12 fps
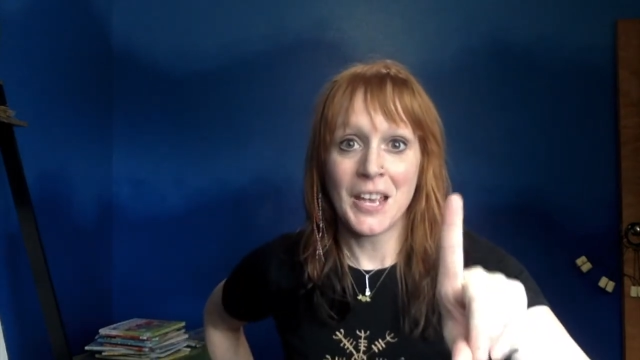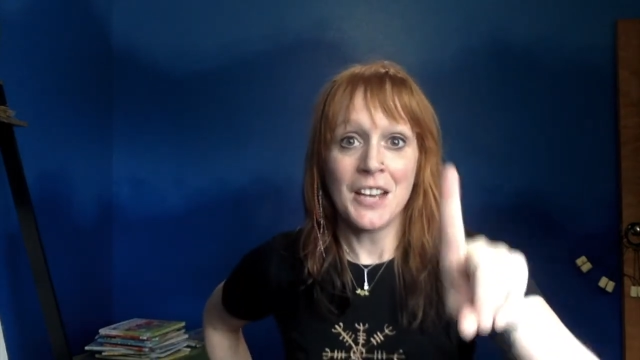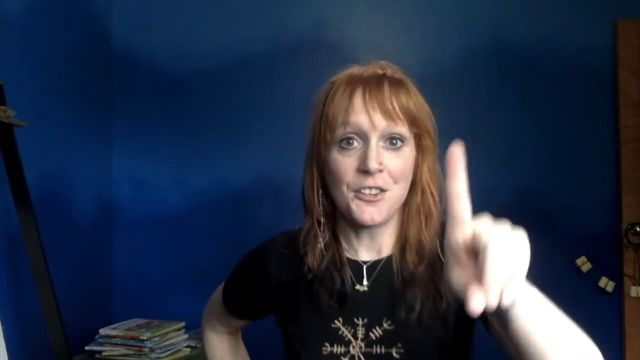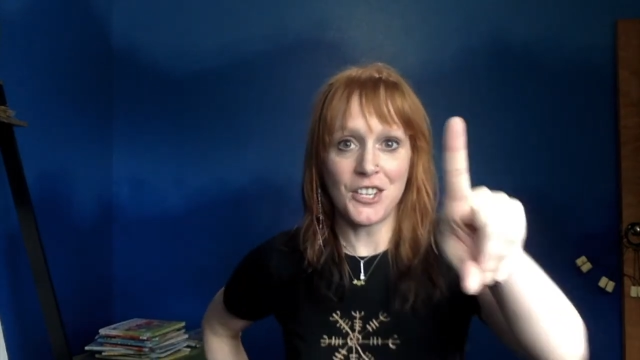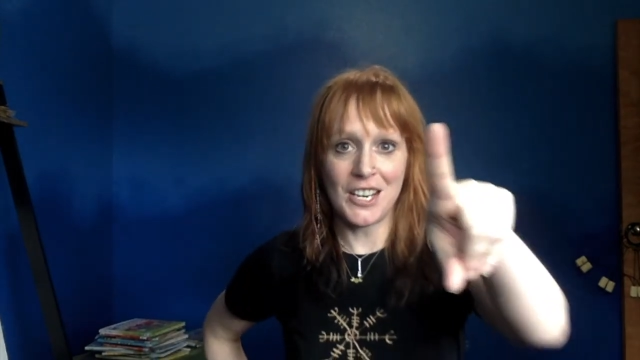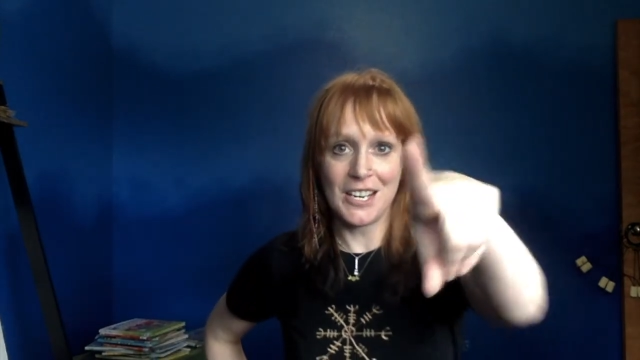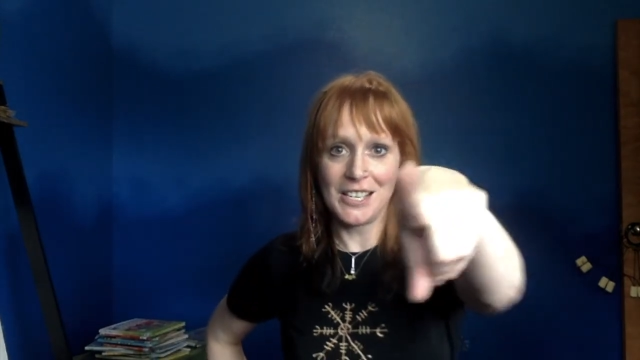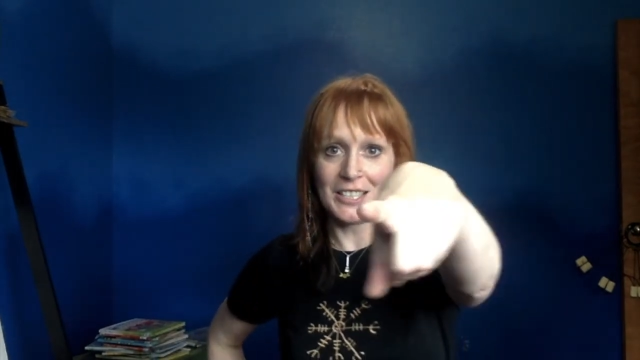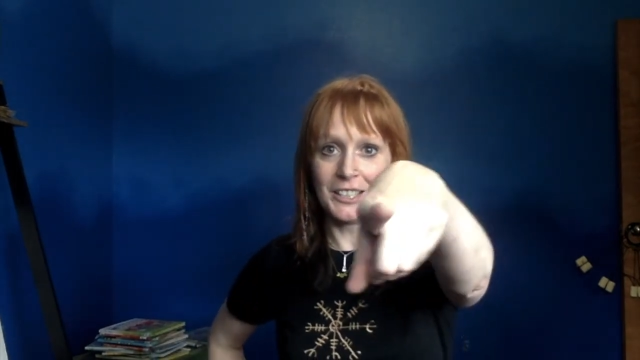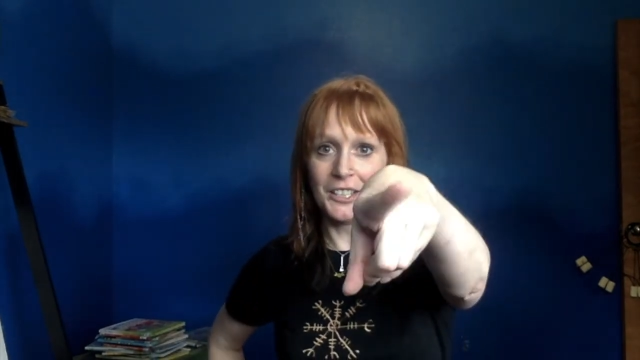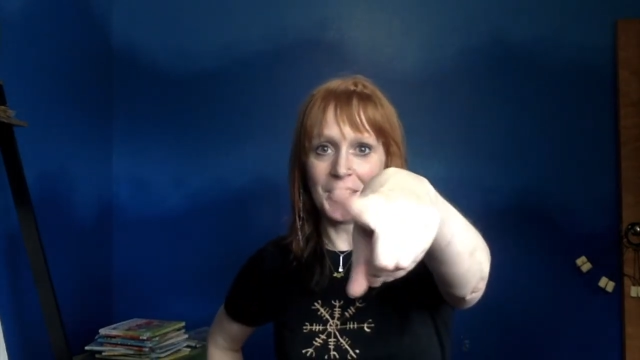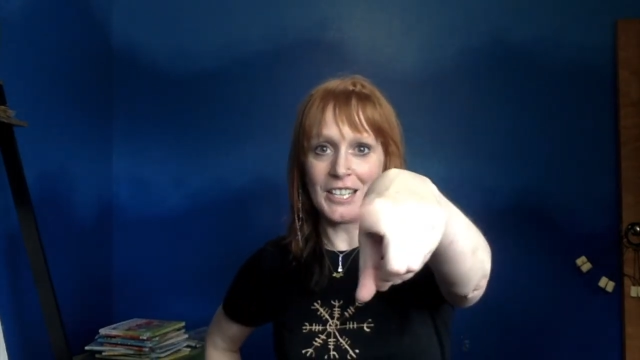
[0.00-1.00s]
She's
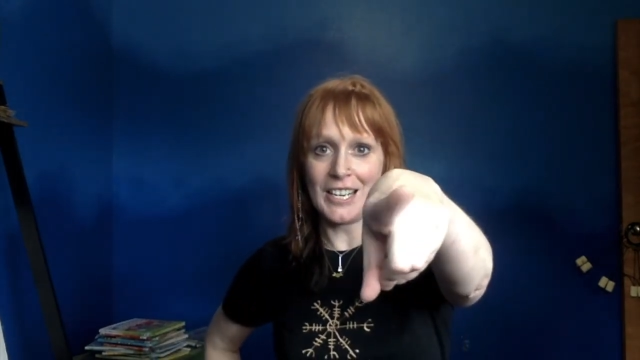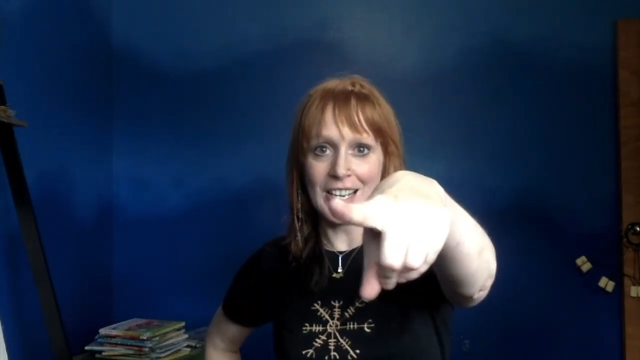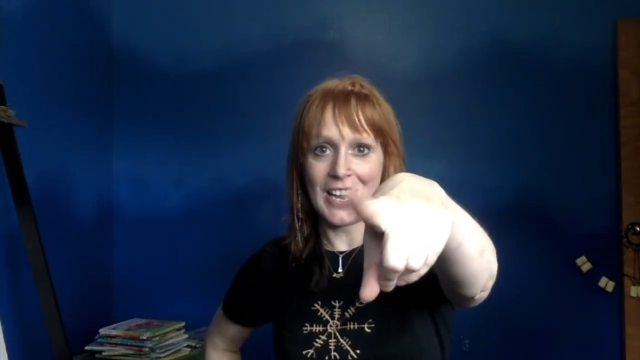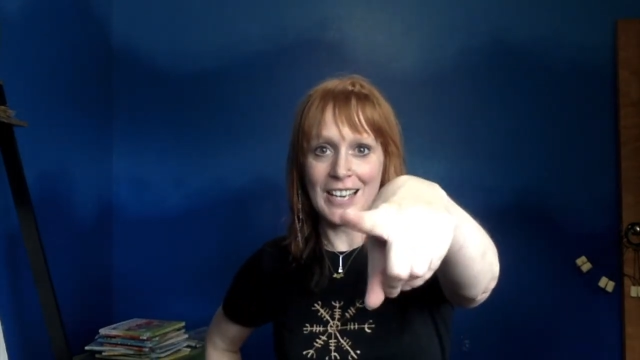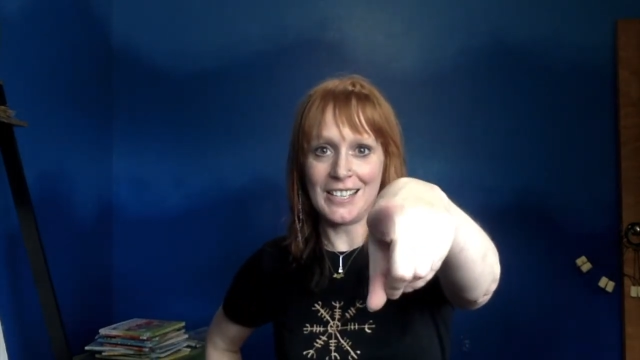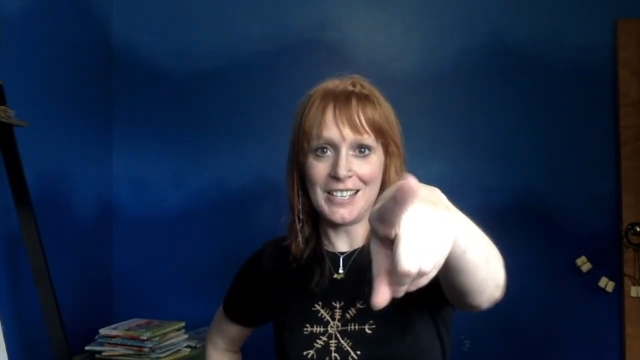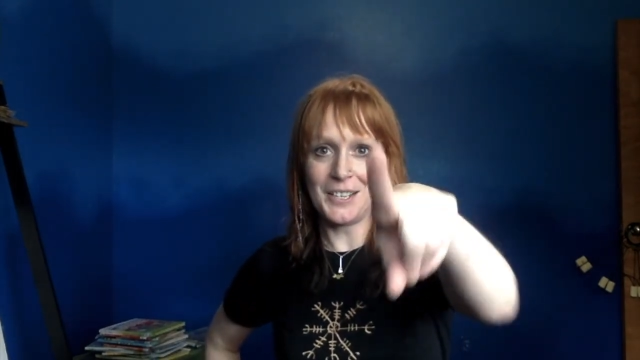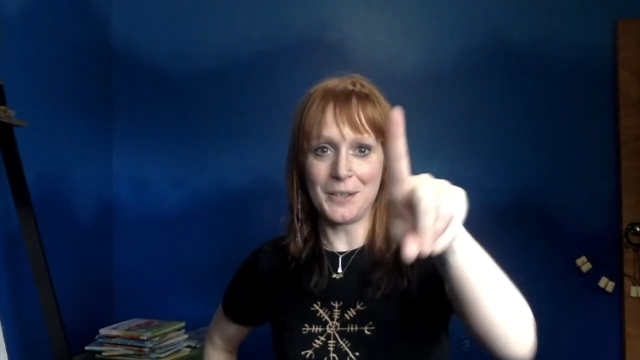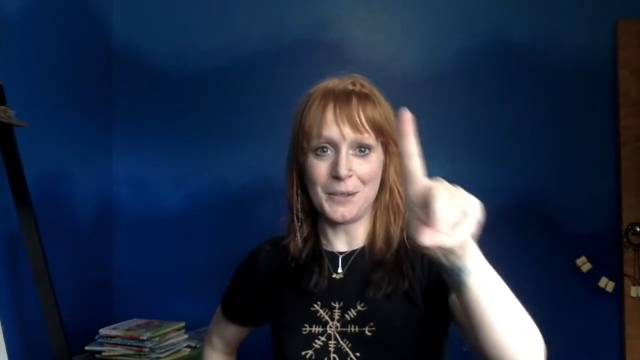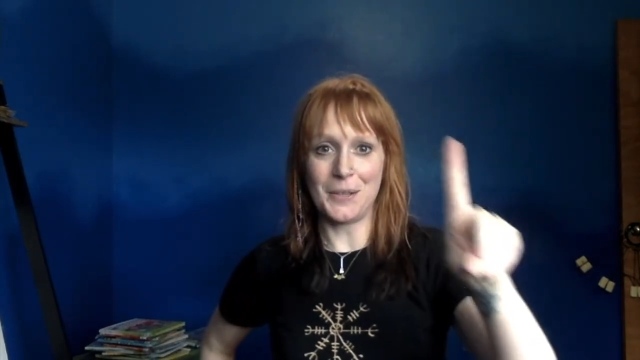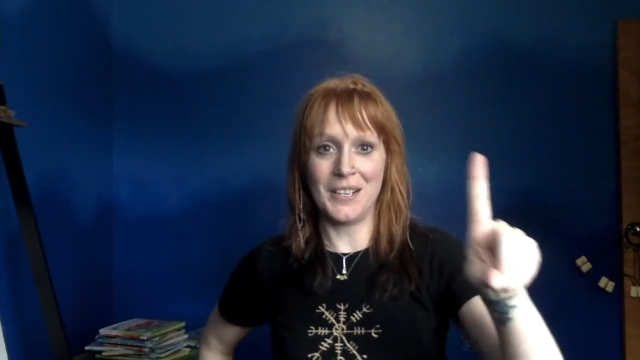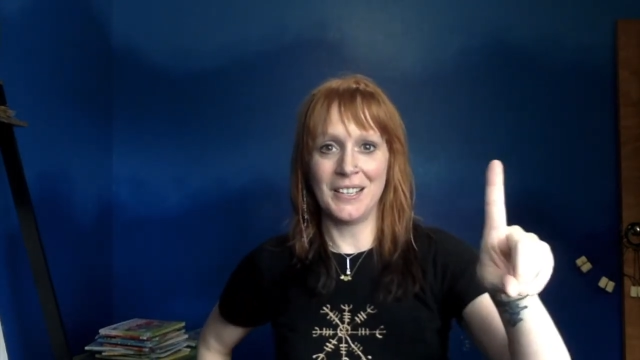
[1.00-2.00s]
looking at you.